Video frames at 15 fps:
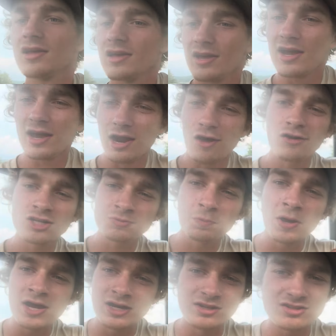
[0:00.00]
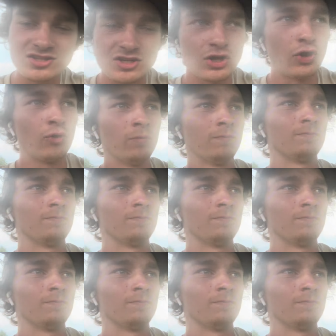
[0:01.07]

and I'll explain it to you.